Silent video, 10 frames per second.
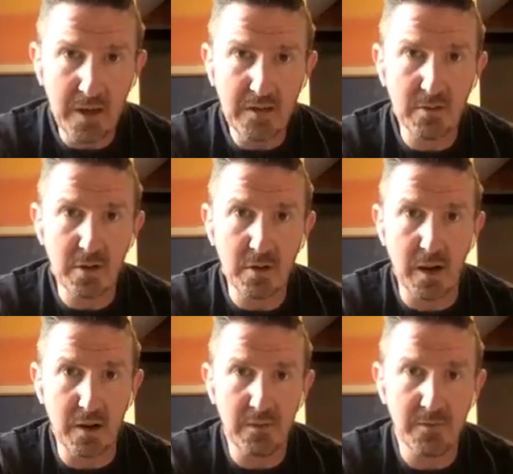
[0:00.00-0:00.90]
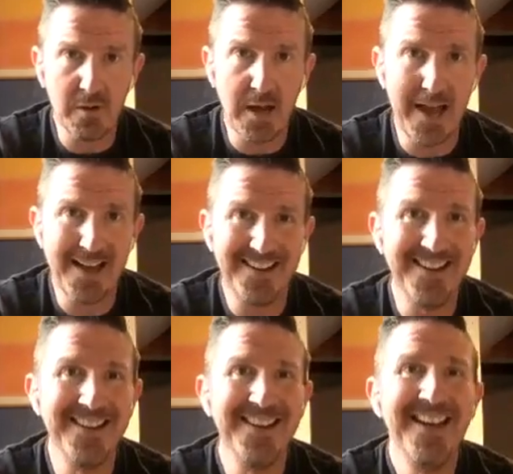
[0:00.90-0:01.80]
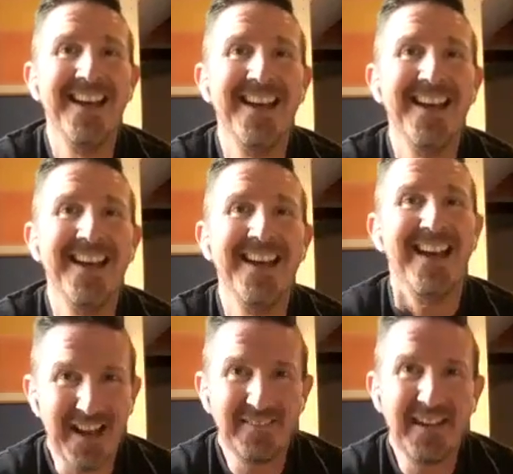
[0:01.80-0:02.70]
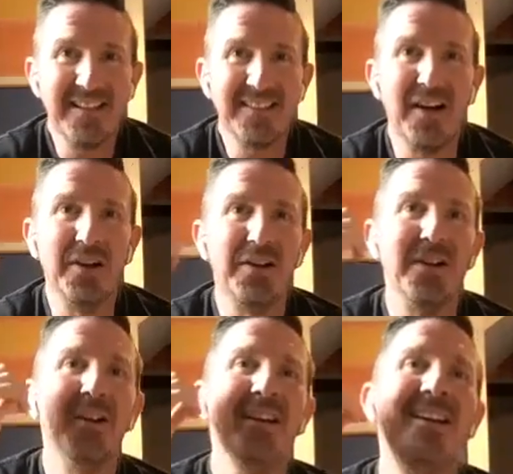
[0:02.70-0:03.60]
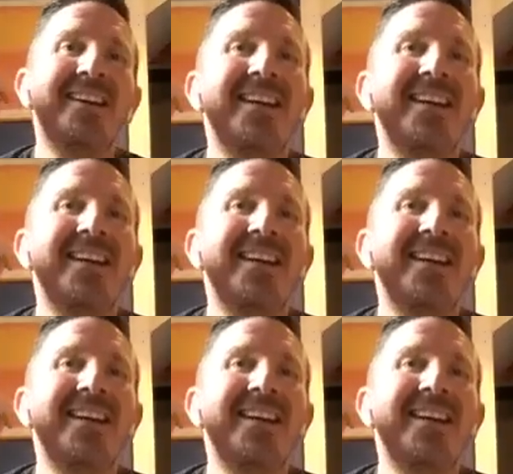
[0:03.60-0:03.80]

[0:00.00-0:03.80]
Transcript: way through the crown of your head. Inhales get longer.